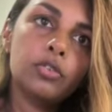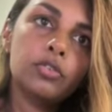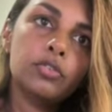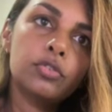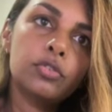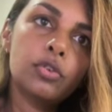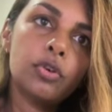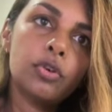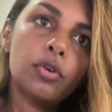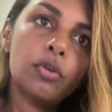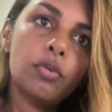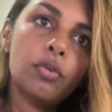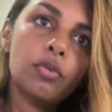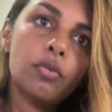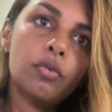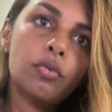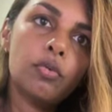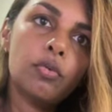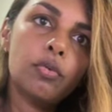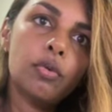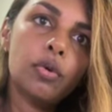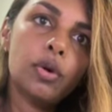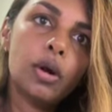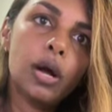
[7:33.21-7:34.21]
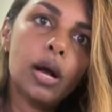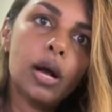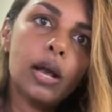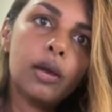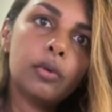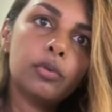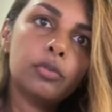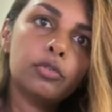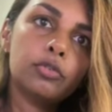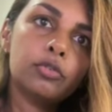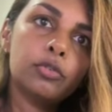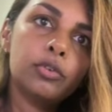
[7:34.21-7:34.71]
So
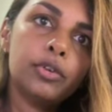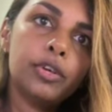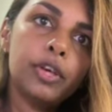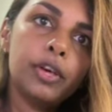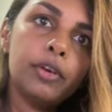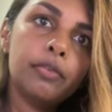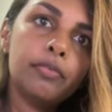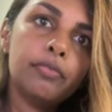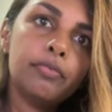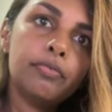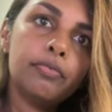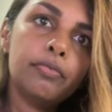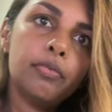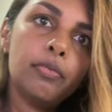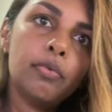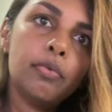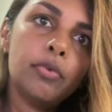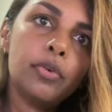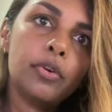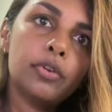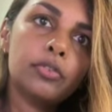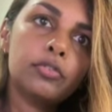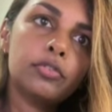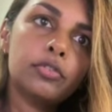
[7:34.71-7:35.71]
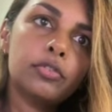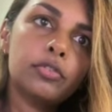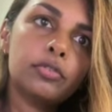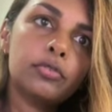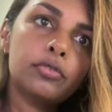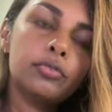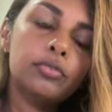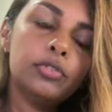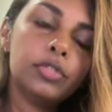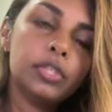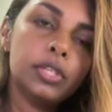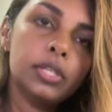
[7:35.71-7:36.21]
I was looking for
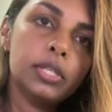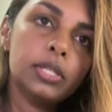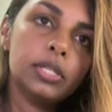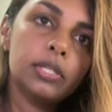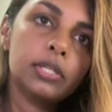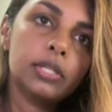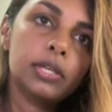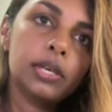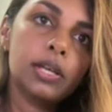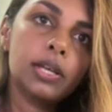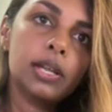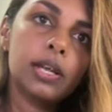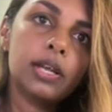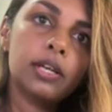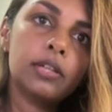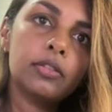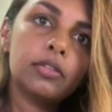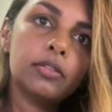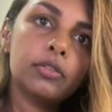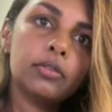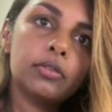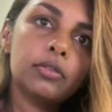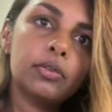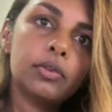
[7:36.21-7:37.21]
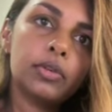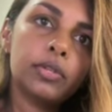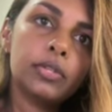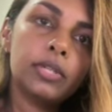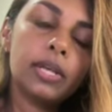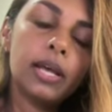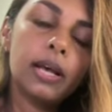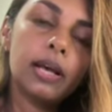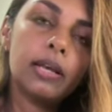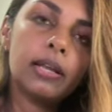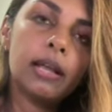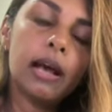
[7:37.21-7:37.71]
solutions, and I
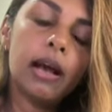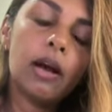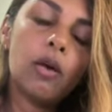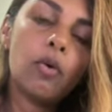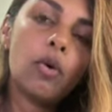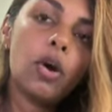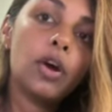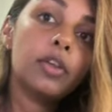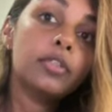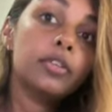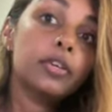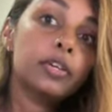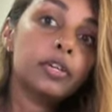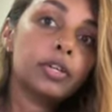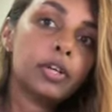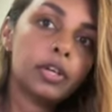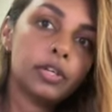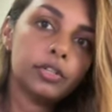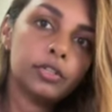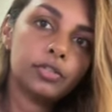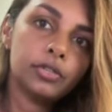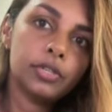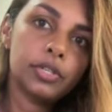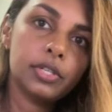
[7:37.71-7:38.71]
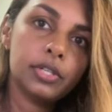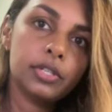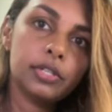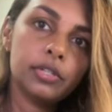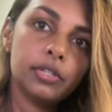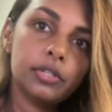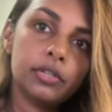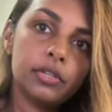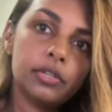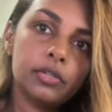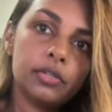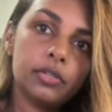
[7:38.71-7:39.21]
looked at how other
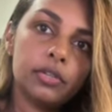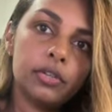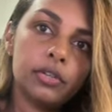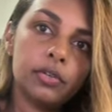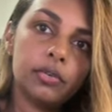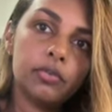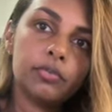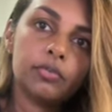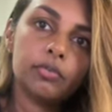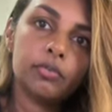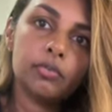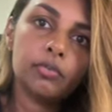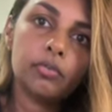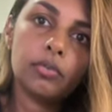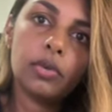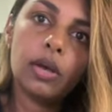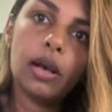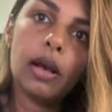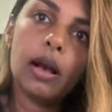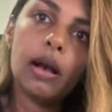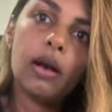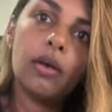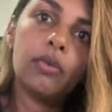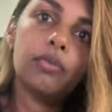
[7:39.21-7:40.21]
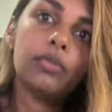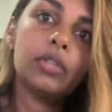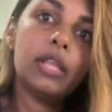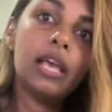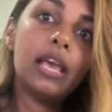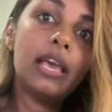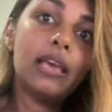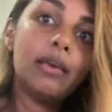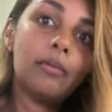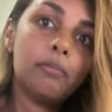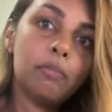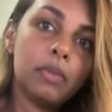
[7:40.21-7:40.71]
countries, how
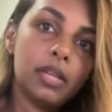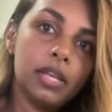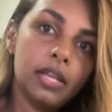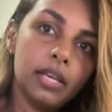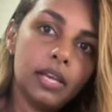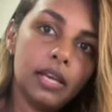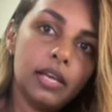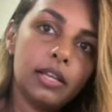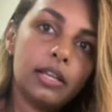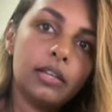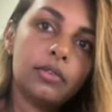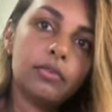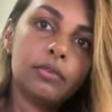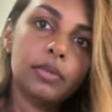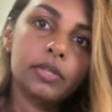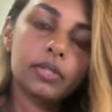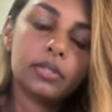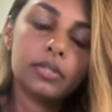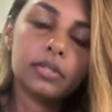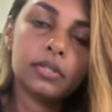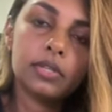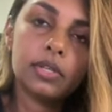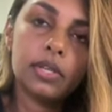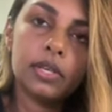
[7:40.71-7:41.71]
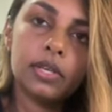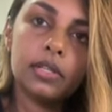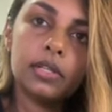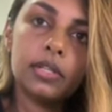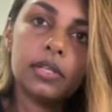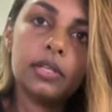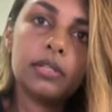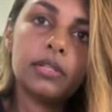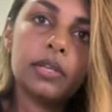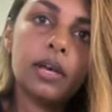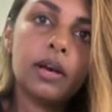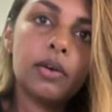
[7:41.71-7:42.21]
they mitigated risks like
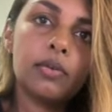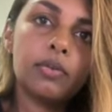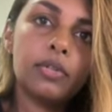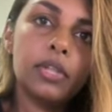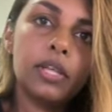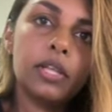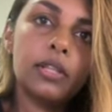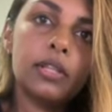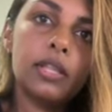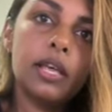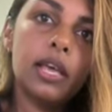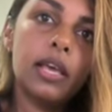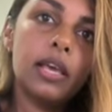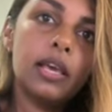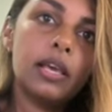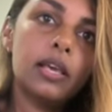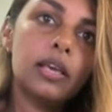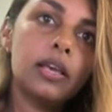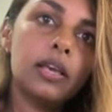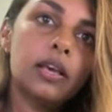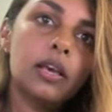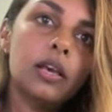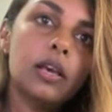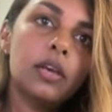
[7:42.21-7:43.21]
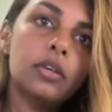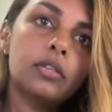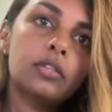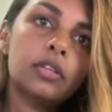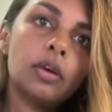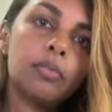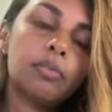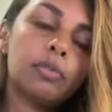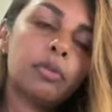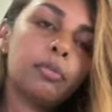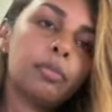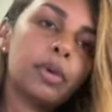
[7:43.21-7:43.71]
these. How did they
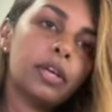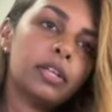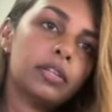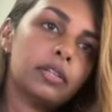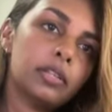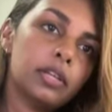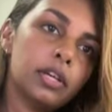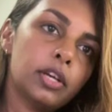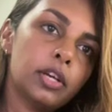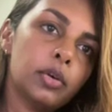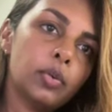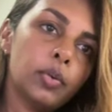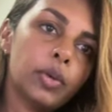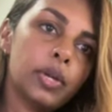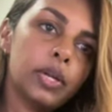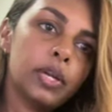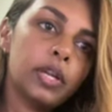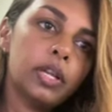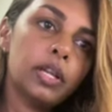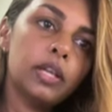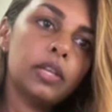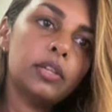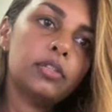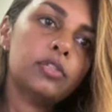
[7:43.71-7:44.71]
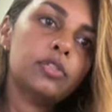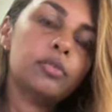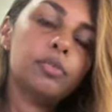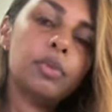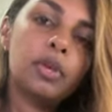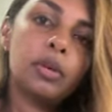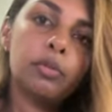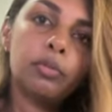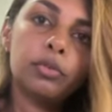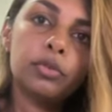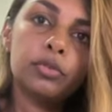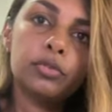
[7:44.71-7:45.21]
supplement liquidity to
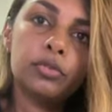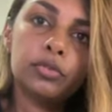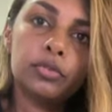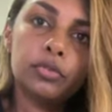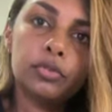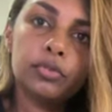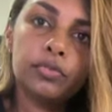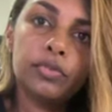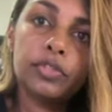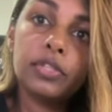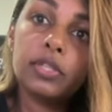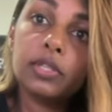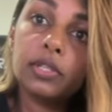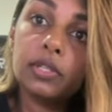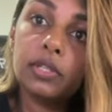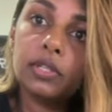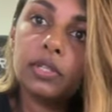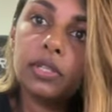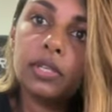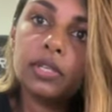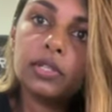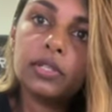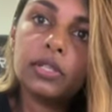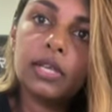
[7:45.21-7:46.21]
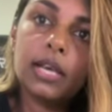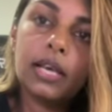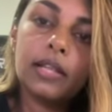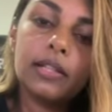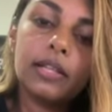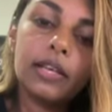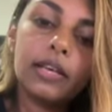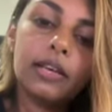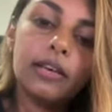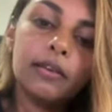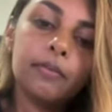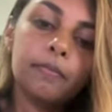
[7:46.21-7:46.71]
be able to facilitate
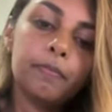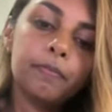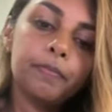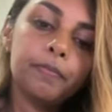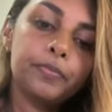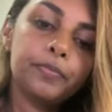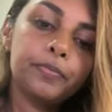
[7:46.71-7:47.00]
scaling?